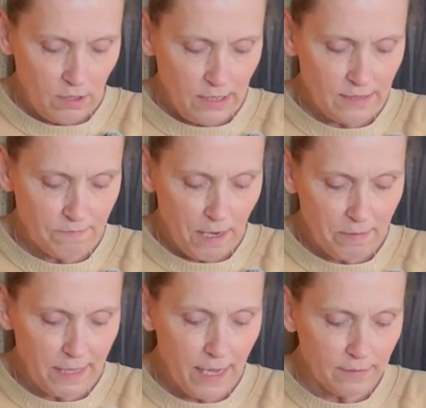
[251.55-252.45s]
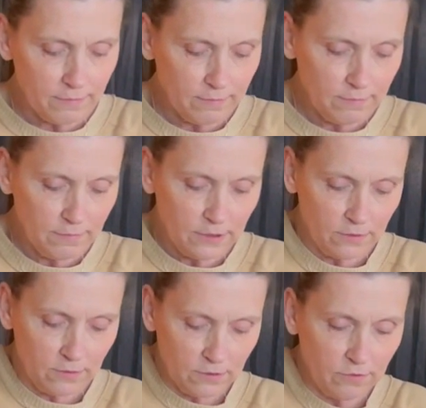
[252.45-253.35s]
He's probably got, I
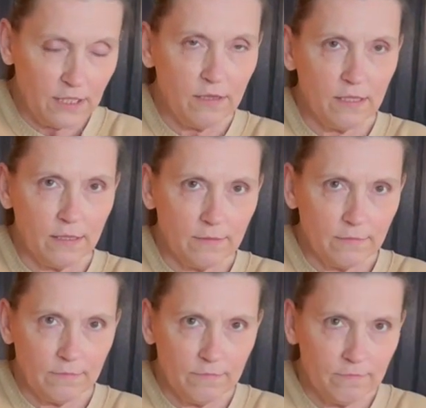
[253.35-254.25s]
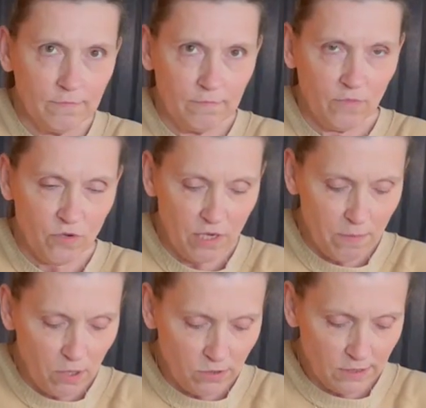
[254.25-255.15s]
don't know, what do you think? 30
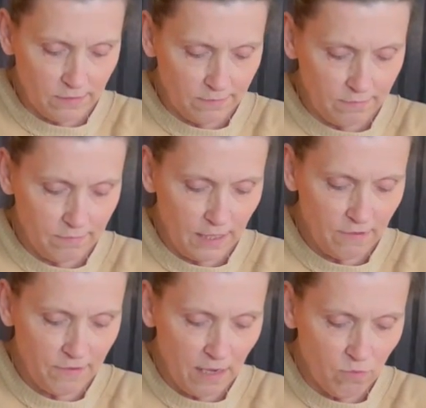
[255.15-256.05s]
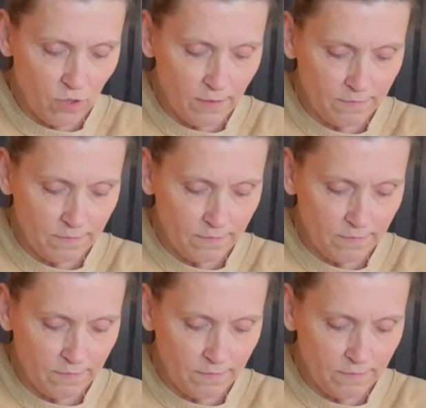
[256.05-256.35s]
balls, if not more?